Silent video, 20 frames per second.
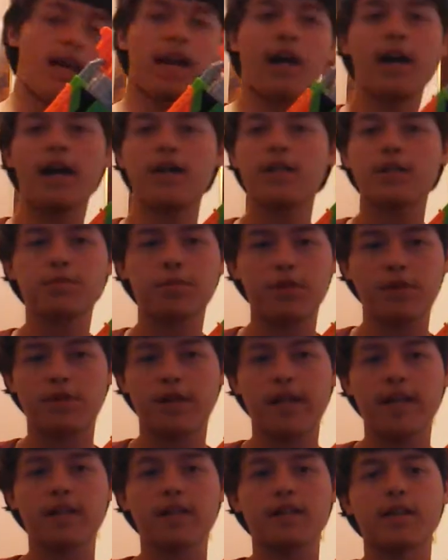I just put it
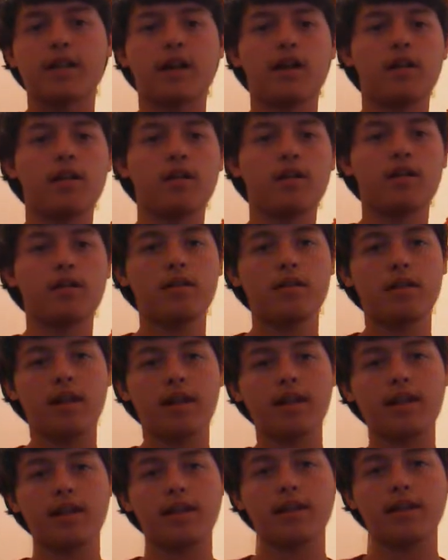right in there.
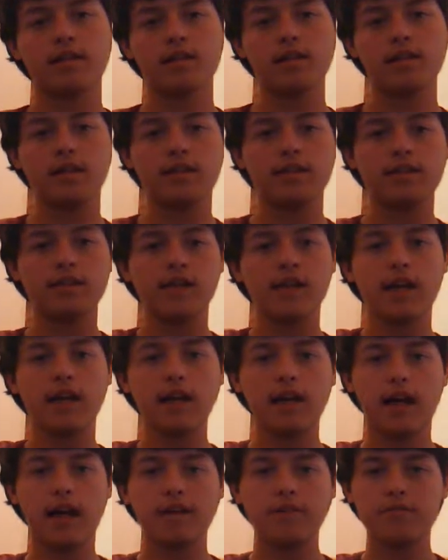And then let's
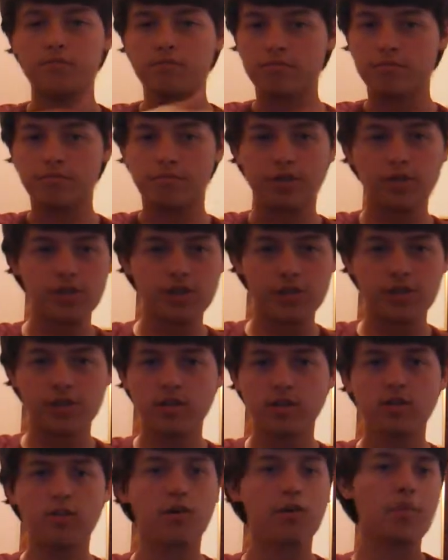say I push
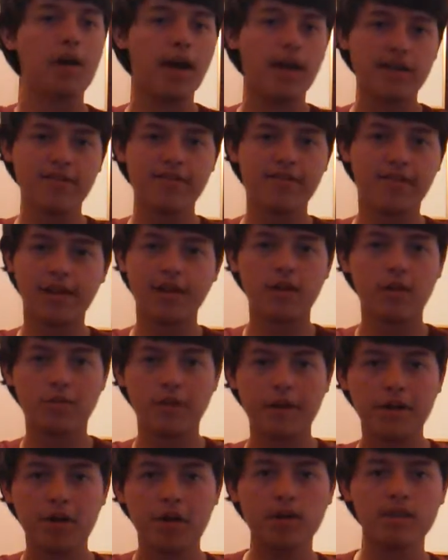this all the way back, fired all
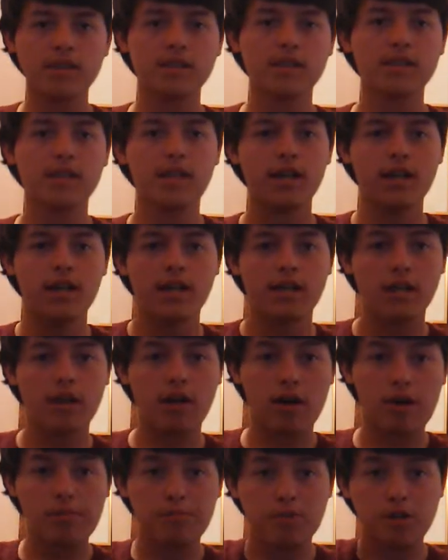my darts.
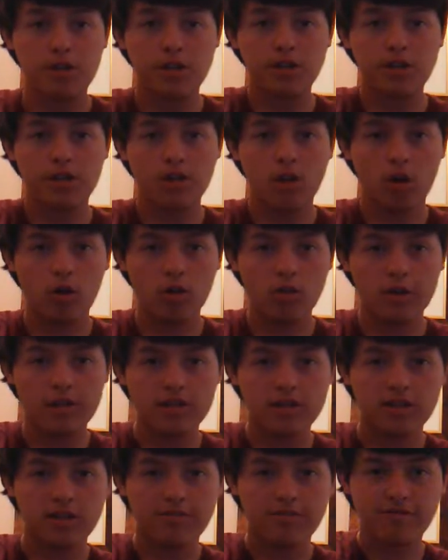Now I push it all the way
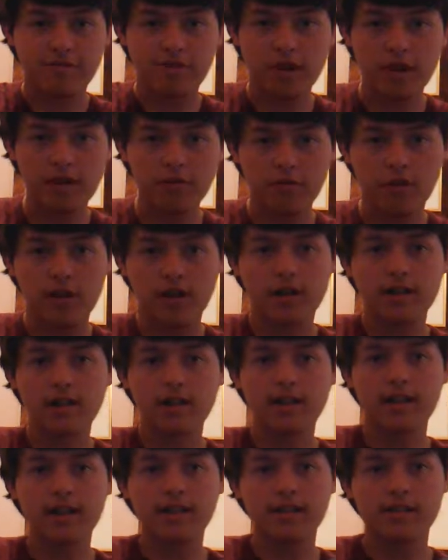to the front where it
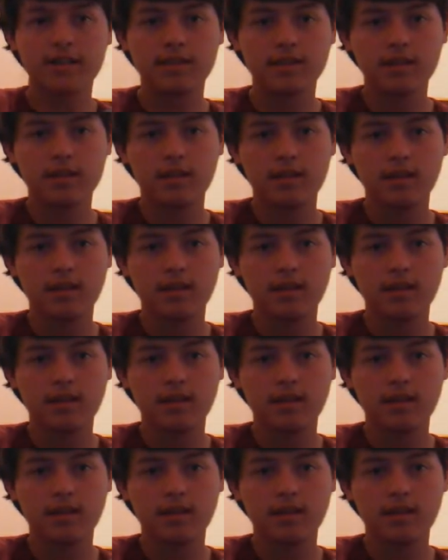clicks.